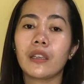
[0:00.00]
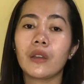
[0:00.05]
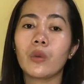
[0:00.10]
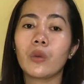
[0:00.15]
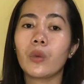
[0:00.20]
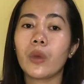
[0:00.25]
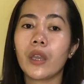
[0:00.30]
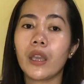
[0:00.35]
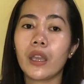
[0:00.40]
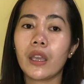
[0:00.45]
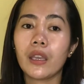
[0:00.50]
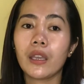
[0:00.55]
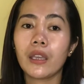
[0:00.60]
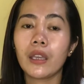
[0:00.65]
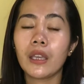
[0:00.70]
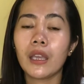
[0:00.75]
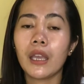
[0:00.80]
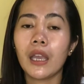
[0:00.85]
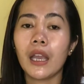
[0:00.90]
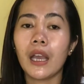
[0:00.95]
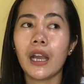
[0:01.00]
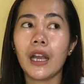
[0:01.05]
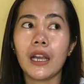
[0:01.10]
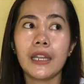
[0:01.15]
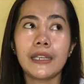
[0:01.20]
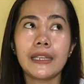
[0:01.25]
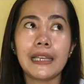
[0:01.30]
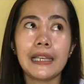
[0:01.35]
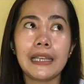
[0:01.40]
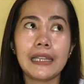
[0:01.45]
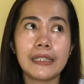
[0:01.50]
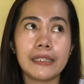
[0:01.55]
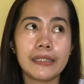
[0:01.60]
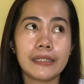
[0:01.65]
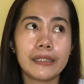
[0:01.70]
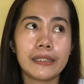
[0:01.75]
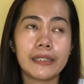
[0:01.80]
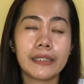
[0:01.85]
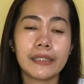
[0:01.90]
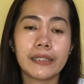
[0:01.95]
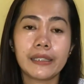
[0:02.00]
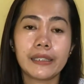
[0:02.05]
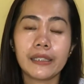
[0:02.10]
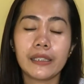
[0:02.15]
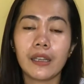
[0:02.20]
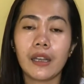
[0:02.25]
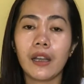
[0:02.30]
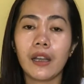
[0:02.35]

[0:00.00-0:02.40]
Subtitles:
away unless